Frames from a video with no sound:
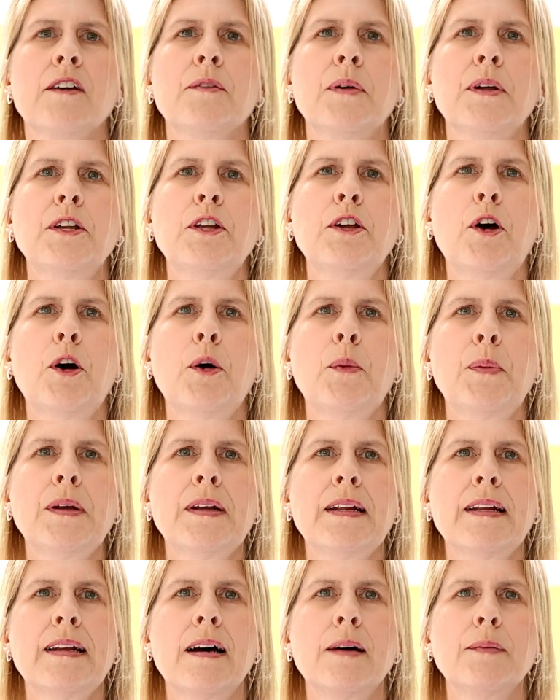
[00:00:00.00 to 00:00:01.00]
When you
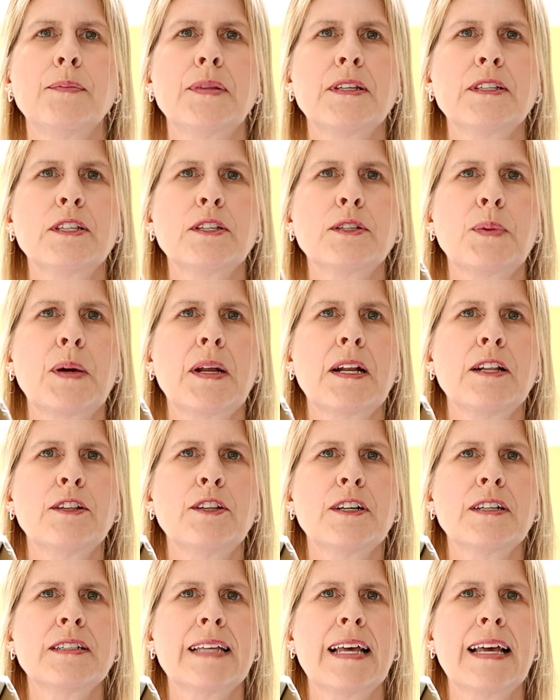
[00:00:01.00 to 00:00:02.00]
open it up, this is what it
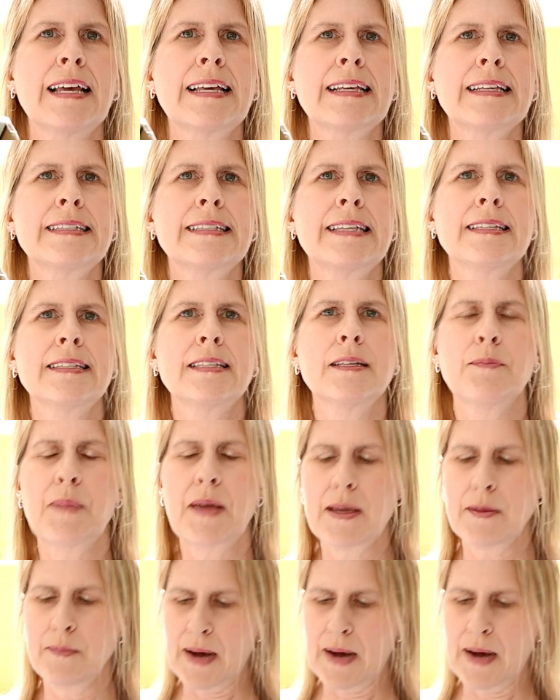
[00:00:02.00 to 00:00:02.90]
looks like. It says the May